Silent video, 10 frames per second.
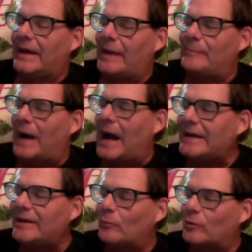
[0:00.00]
and
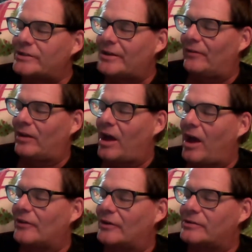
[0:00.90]
behind it were several
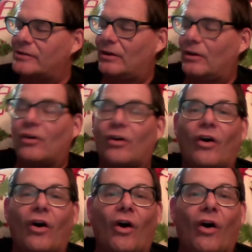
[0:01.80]
others
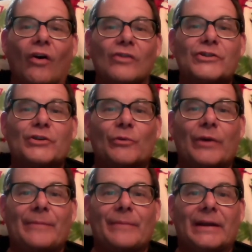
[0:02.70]
all
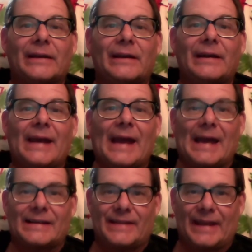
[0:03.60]
screaming
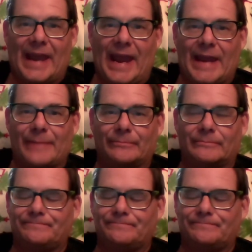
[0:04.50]
as they came.